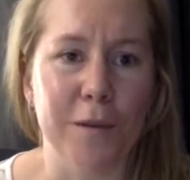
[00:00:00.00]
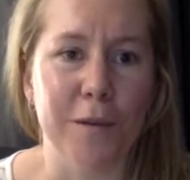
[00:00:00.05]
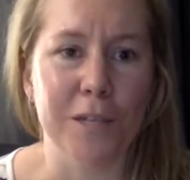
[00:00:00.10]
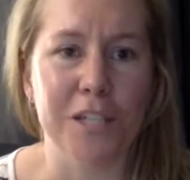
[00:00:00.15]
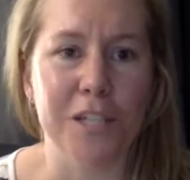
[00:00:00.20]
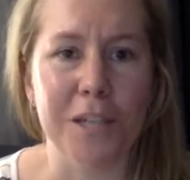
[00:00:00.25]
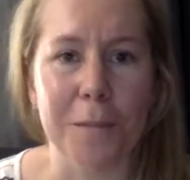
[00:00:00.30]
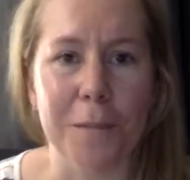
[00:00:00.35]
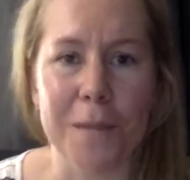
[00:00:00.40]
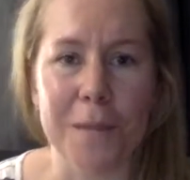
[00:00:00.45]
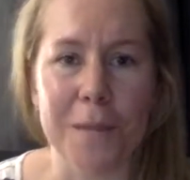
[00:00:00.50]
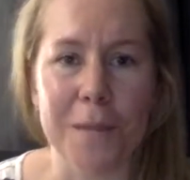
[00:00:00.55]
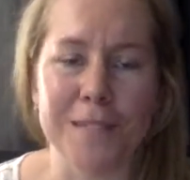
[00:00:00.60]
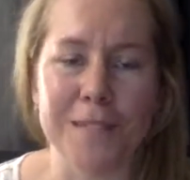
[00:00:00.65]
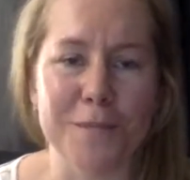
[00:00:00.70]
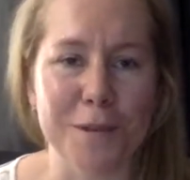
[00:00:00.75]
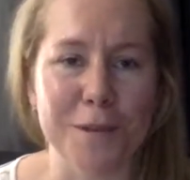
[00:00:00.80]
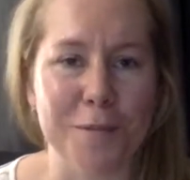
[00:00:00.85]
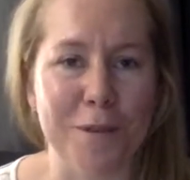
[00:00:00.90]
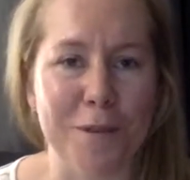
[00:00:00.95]
which
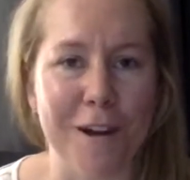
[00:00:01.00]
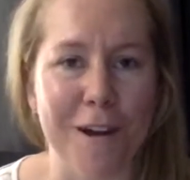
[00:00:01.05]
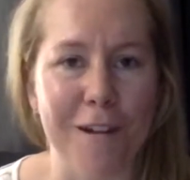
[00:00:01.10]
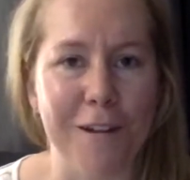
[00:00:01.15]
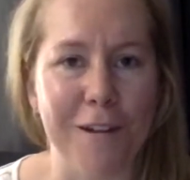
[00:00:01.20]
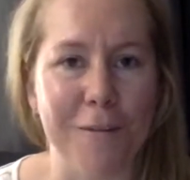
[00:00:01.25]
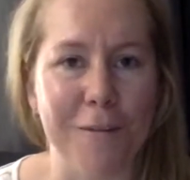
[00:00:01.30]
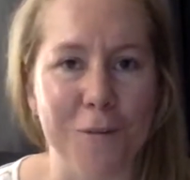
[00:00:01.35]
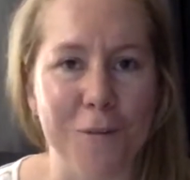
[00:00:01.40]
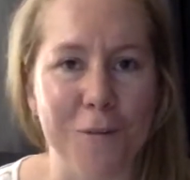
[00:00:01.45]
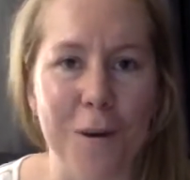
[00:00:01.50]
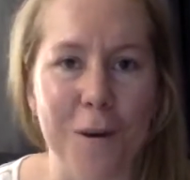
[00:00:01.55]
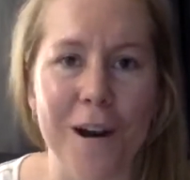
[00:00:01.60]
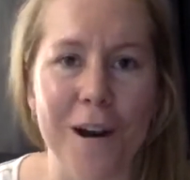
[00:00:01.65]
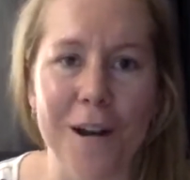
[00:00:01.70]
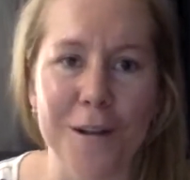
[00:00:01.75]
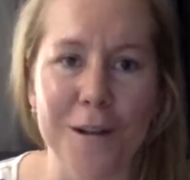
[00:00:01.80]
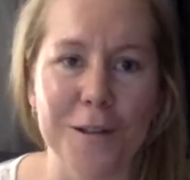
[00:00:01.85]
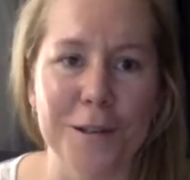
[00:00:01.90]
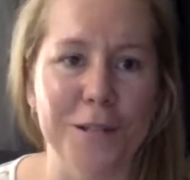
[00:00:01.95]
hasn't been a priority for a
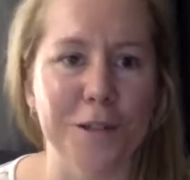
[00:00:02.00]
while.